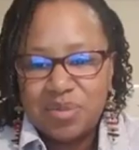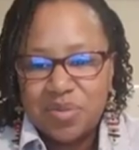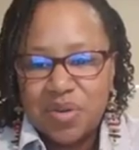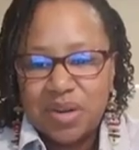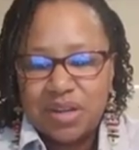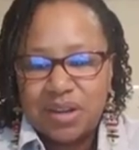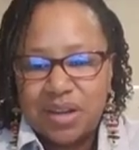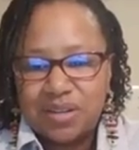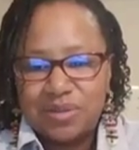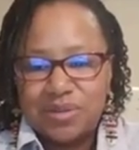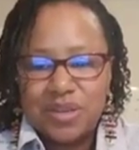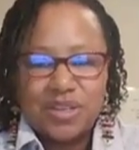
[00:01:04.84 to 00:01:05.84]
morning,
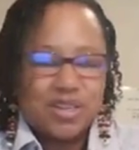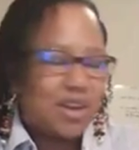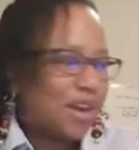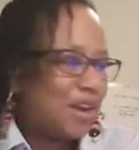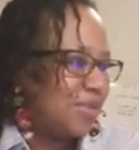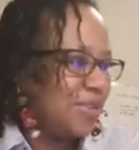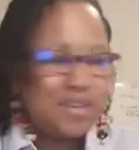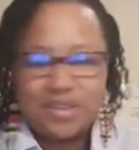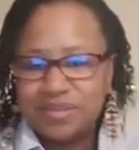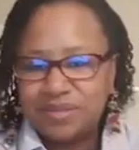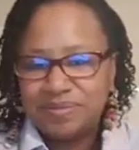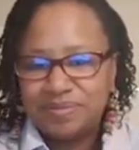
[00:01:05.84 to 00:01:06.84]
Dr. Fisher. How are
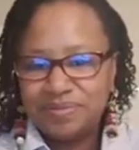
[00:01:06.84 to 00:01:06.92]
you?